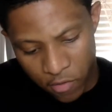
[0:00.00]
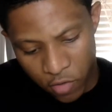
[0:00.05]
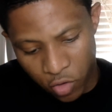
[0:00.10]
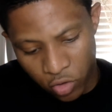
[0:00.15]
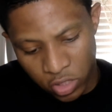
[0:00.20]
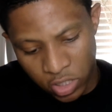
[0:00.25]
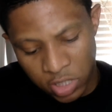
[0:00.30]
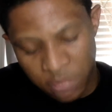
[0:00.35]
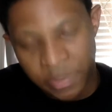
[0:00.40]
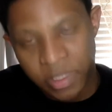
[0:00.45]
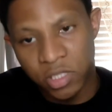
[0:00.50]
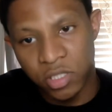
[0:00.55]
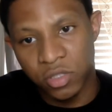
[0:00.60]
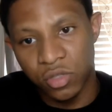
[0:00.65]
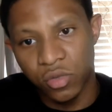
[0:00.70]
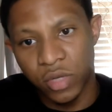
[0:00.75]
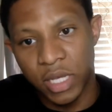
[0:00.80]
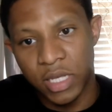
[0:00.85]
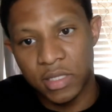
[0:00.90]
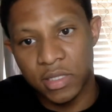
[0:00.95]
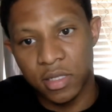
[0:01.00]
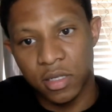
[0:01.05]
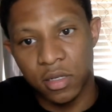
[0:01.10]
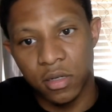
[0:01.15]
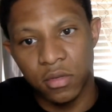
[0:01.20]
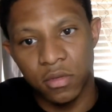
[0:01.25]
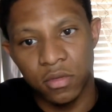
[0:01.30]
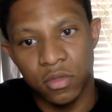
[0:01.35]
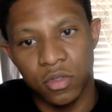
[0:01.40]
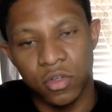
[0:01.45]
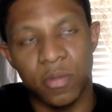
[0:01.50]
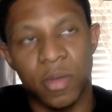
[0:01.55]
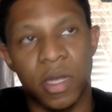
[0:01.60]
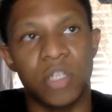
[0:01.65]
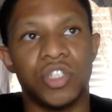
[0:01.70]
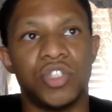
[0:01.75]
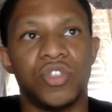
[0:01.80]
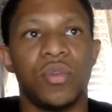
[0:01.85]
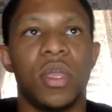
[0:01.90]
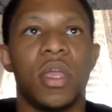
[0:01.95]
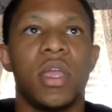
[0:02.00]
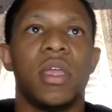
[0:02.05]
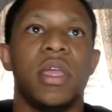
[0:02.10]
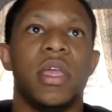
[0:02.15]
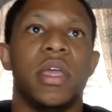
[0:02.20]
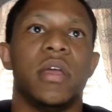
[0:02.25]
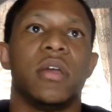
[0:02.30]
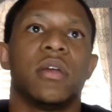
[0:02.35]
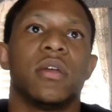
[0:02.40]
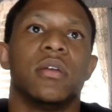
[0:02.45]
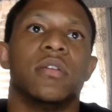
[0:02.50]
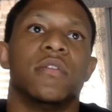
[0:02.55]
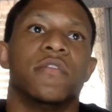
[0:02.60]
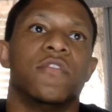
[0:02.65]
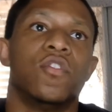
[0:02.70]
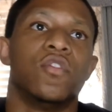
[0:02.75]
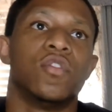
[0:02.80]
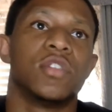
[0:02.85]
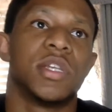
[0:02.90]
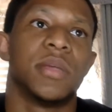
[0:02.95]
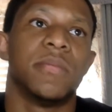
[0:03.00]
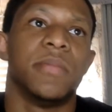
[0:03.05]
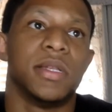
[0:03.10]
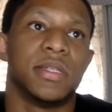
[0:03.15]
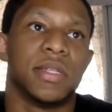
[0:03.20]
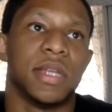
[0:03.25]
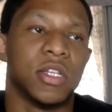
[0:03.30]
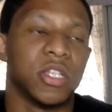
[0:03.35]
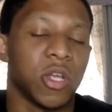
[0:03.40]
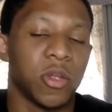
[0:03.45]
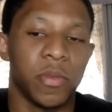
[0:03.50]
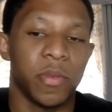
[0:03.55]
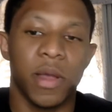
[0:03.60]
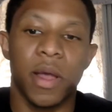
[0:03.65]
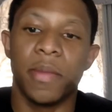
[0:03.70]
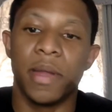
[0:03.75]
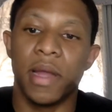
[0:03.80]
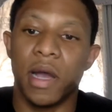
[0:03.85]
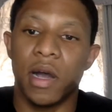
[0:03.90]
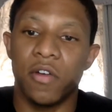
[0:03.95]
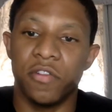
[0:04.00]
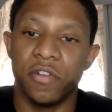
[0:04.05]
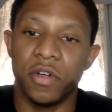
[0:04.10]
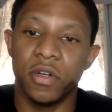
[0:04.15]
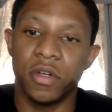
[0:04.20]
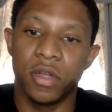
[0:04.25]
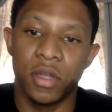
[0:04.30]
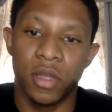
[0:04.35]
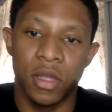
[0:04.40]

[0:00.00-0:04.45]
I wrote this speech two years ago during my junior year, full semester I was all becoming an alpha.